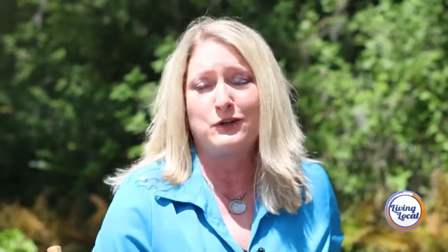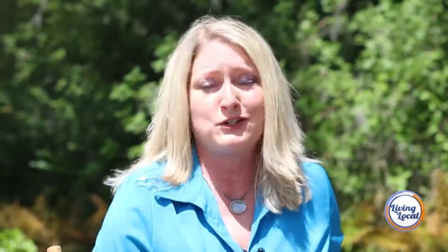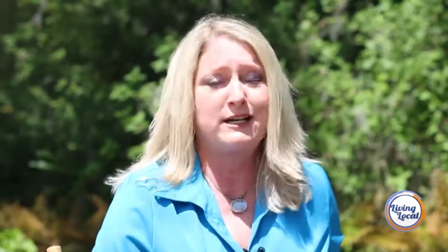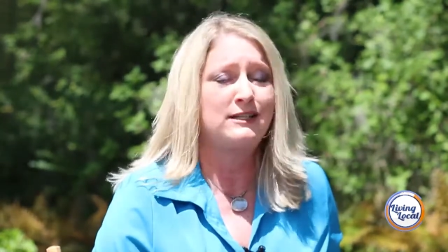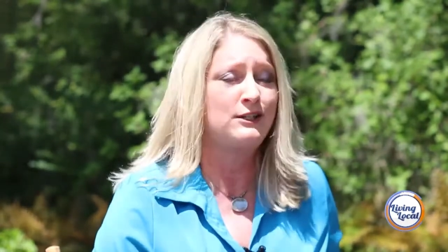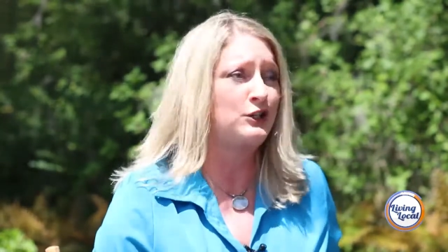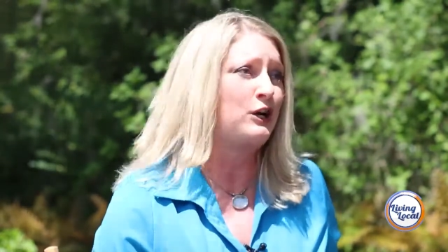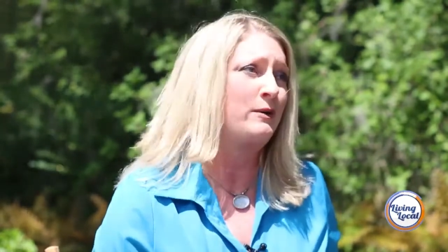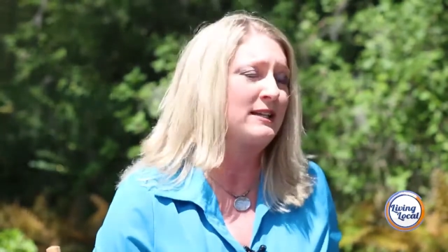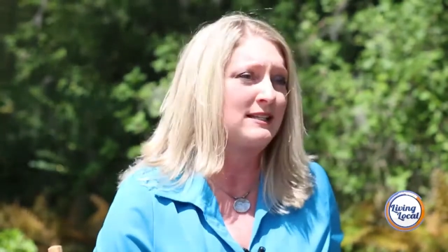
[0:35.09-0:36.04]
Schlesinger
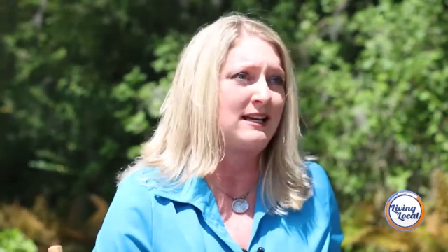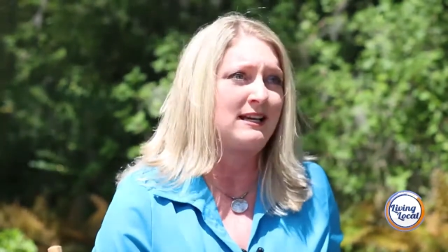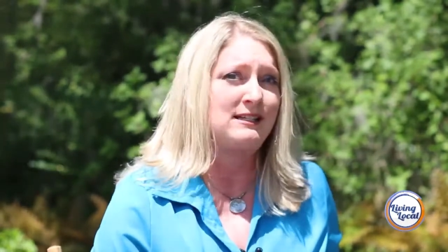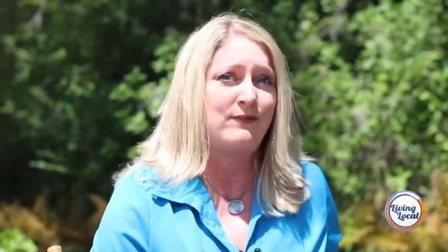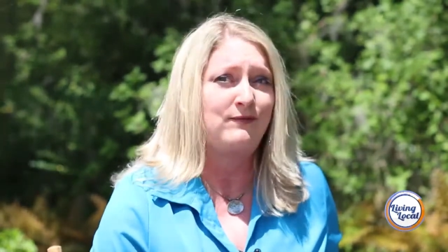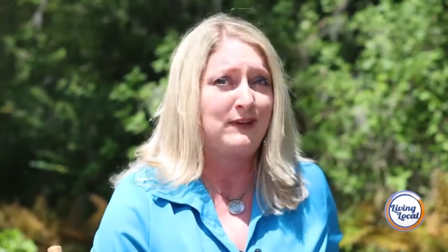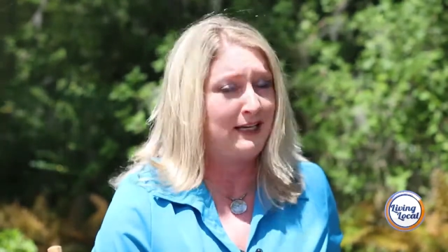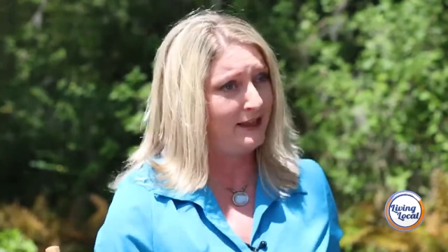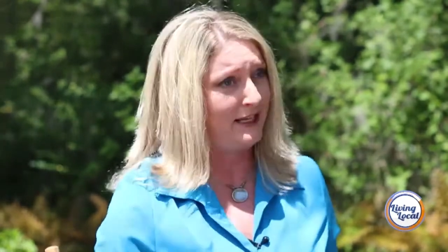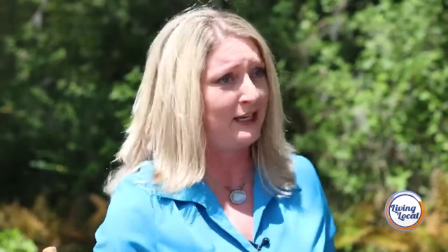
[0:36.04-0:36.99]
always says, if
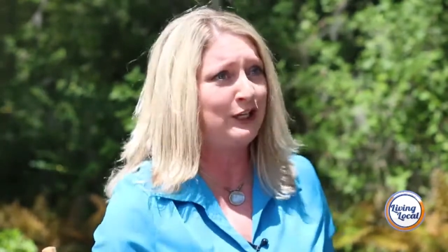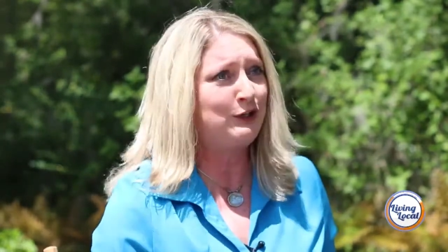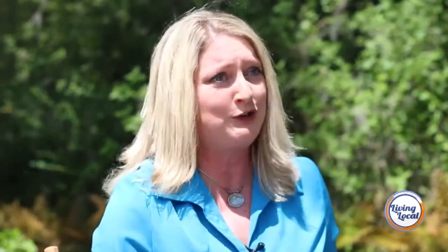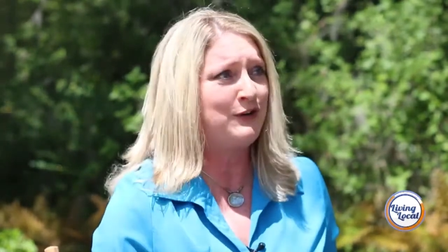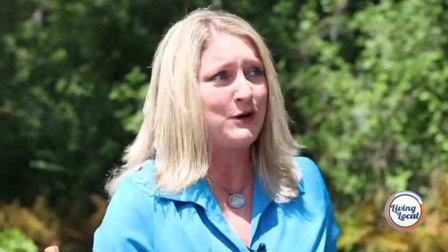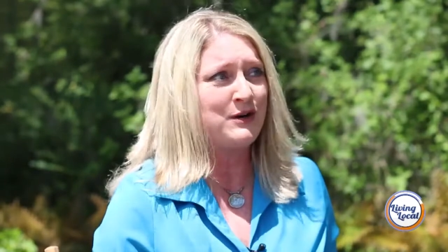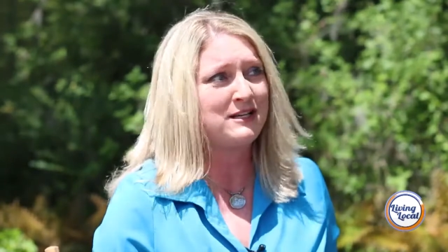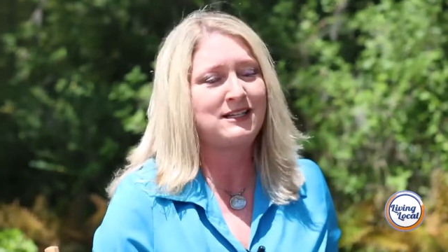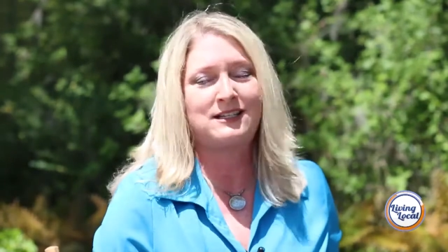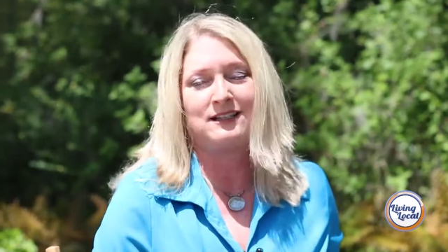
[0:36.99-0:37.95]
anything new you've
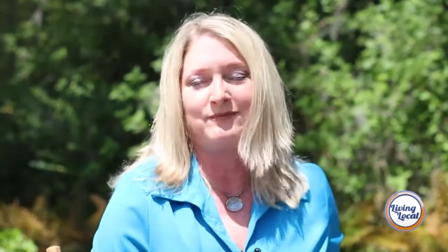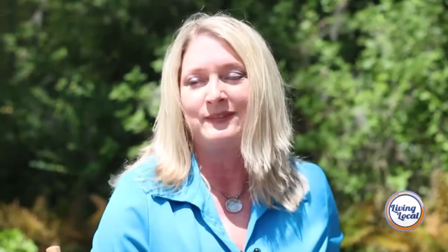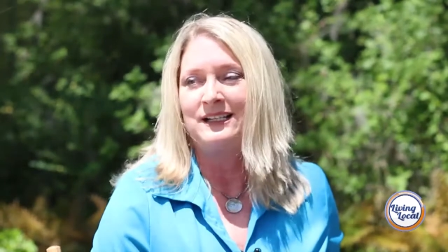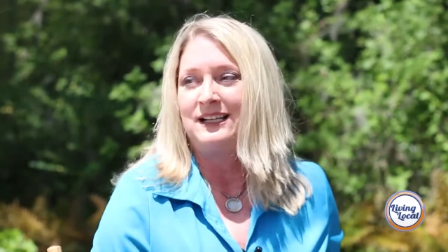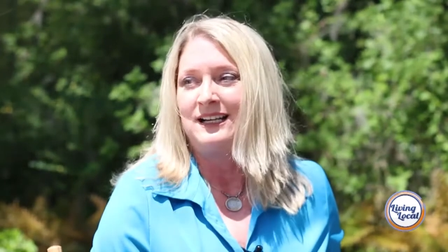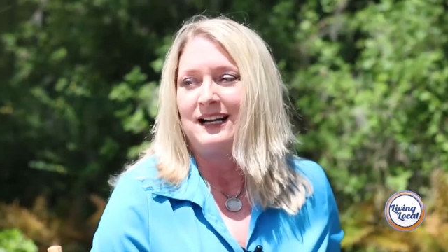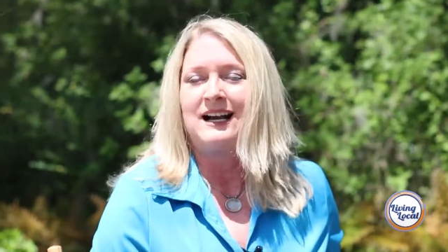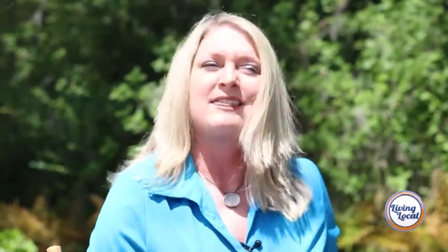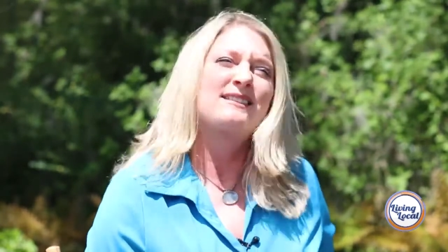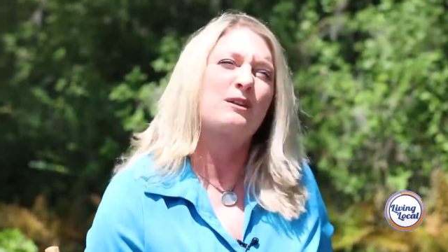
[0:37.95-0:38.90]
noticed, and
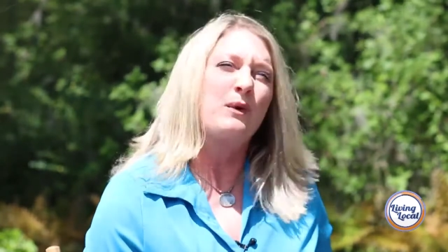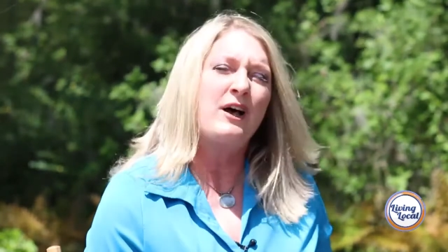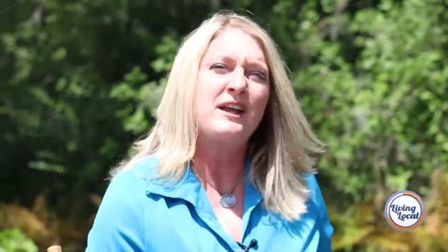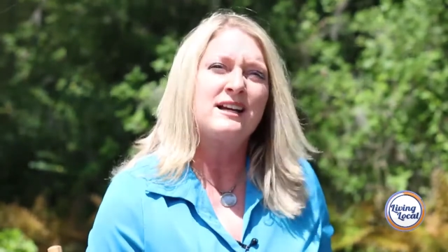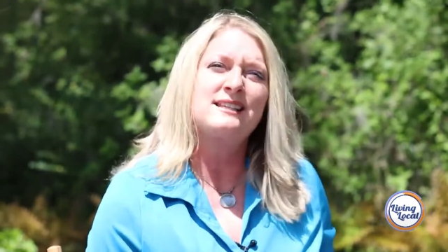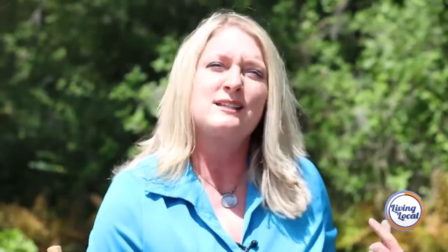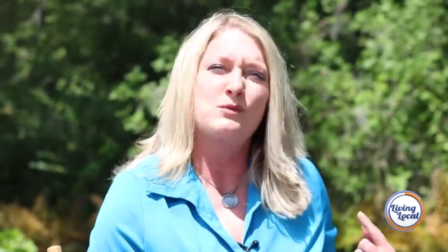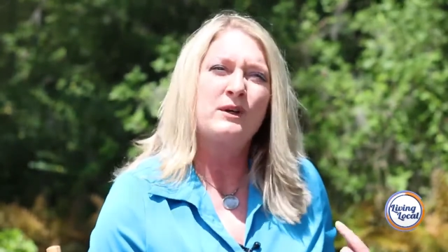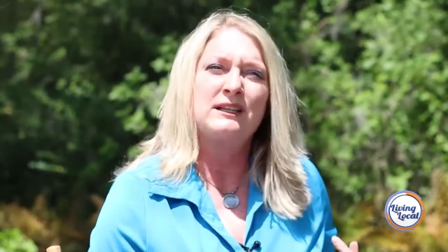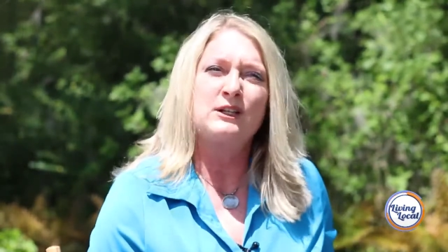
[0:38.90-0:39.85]
I said, well, there's this
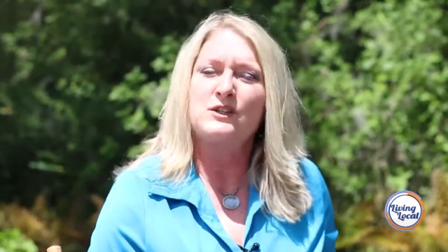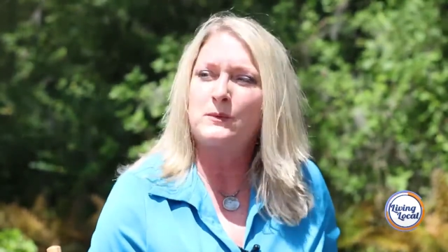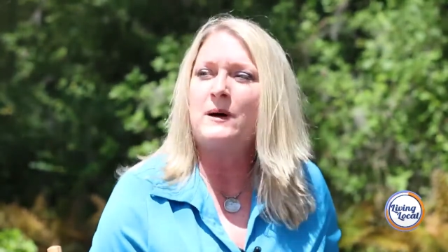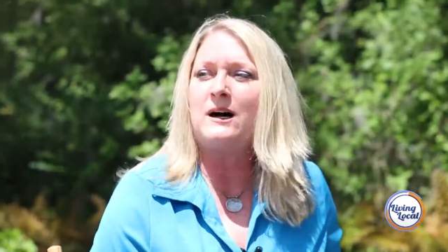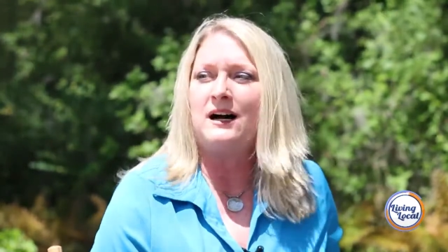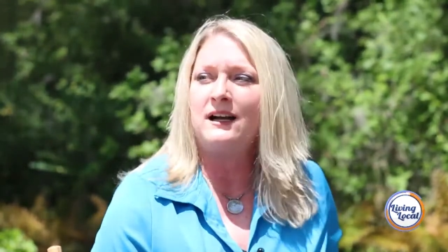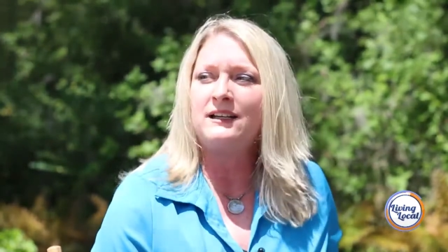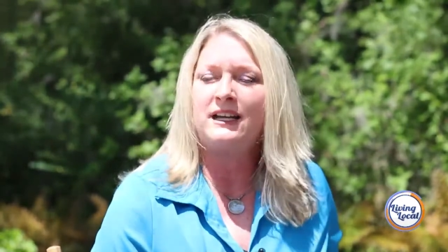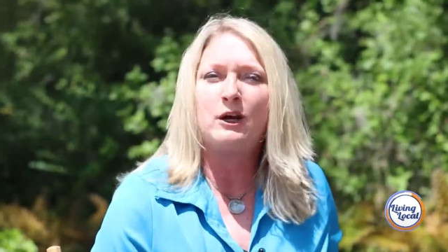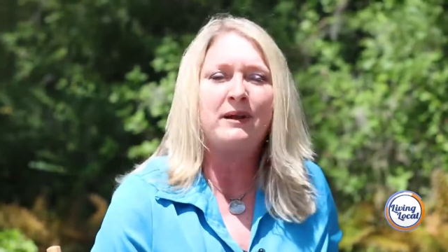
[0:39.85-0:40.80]
one little spot,
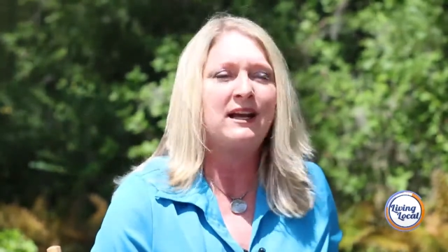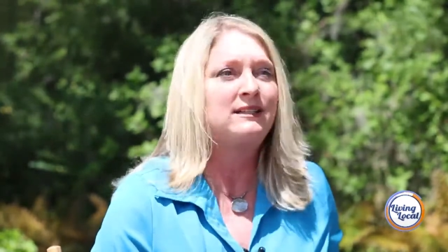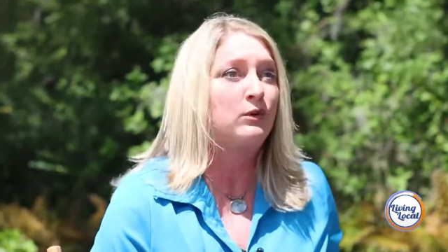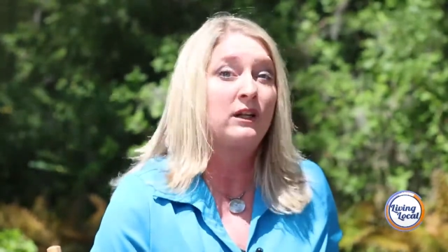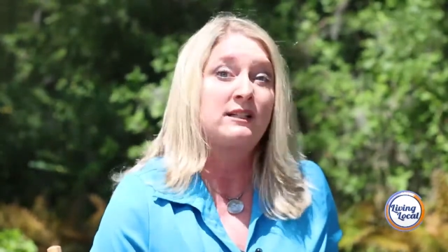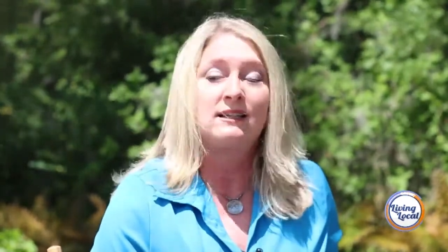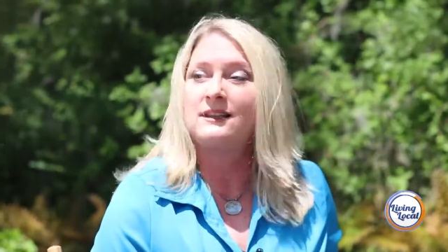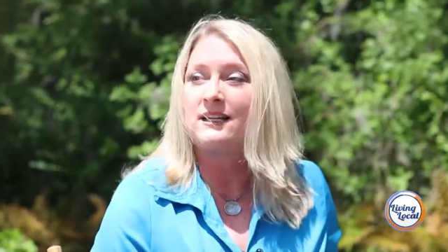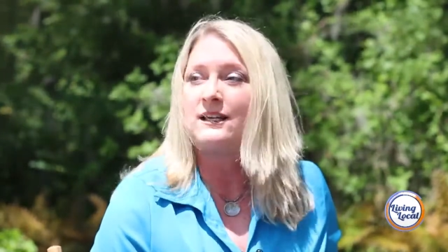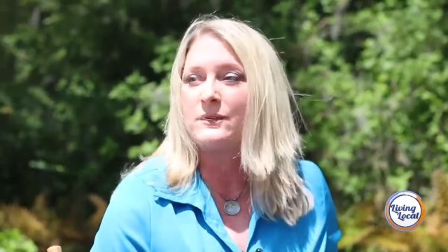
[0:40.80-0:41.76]
you know, but I really didn't
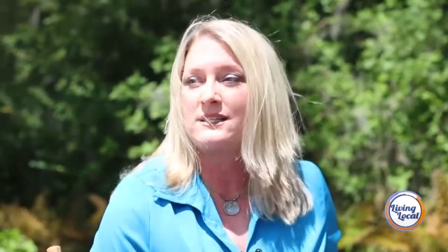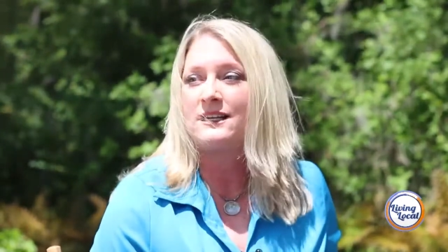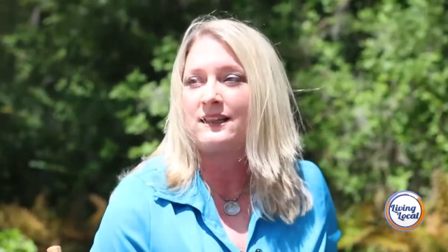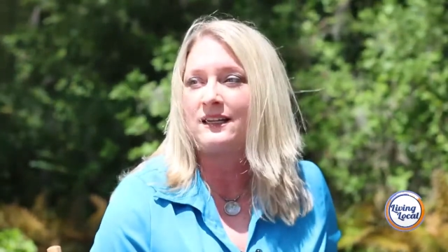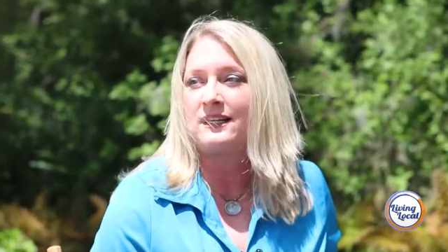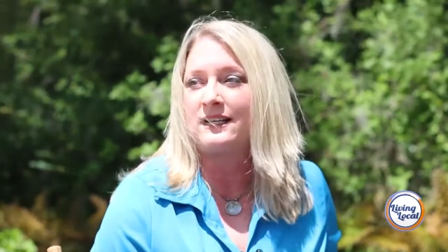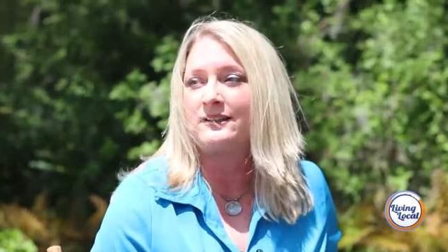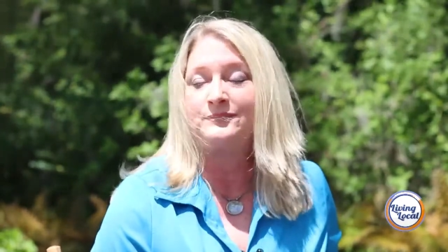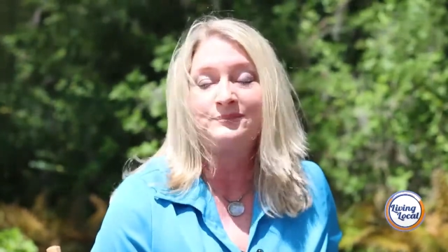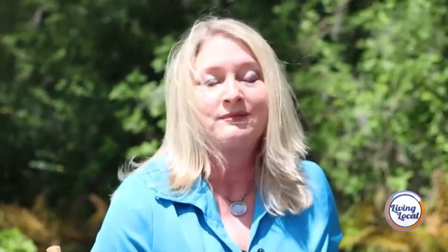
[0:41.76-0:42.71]
think it was anything,
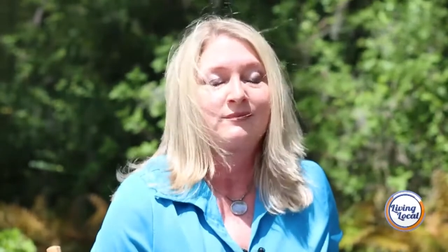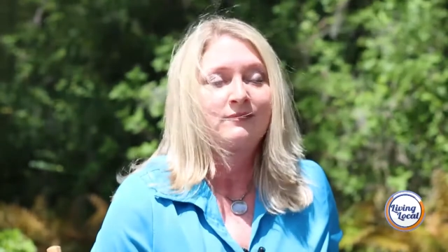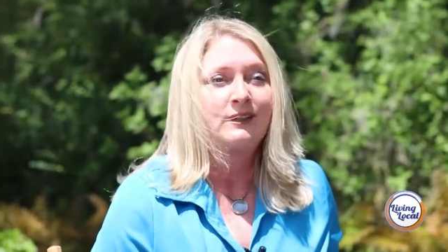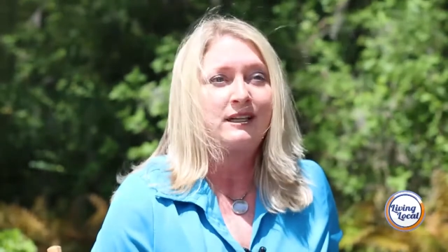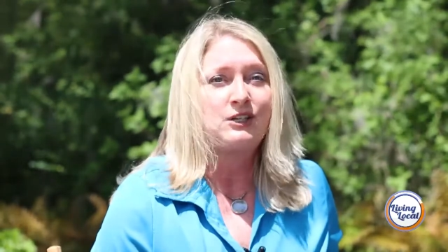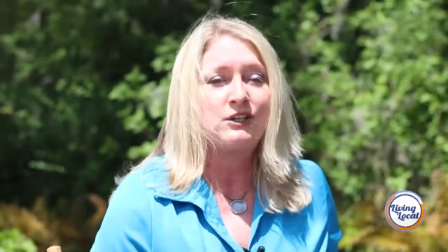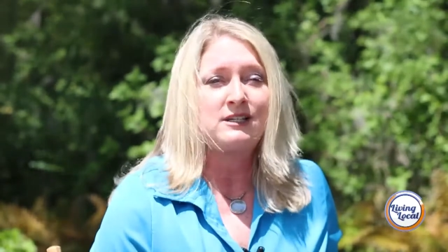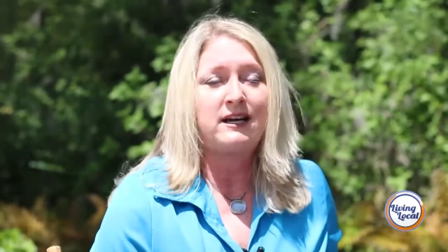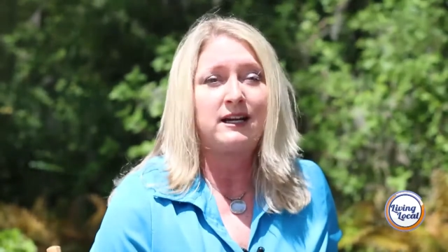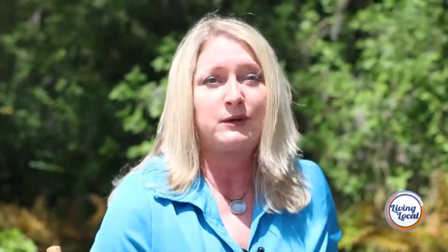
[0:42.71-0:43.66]
and it turns
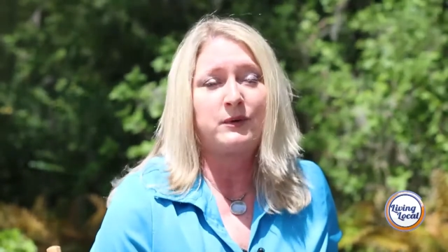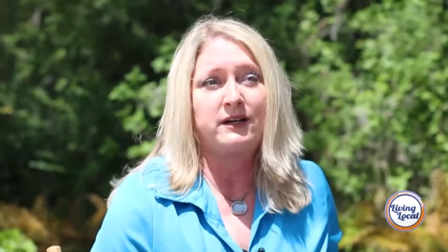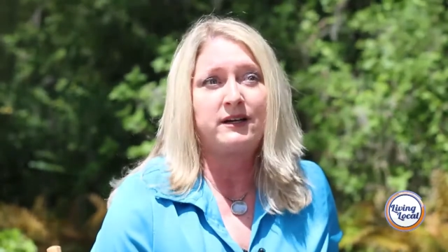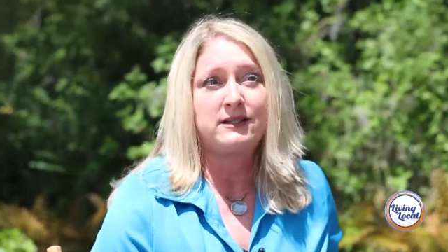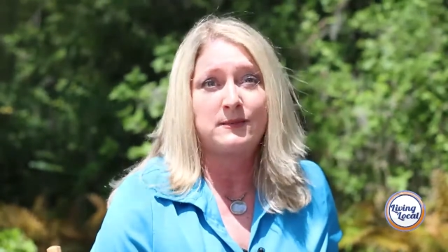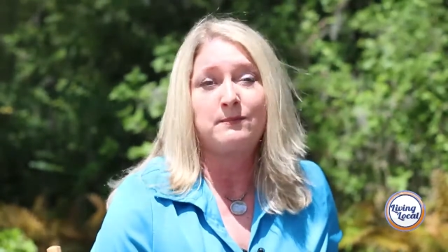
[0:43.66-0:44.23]
out it was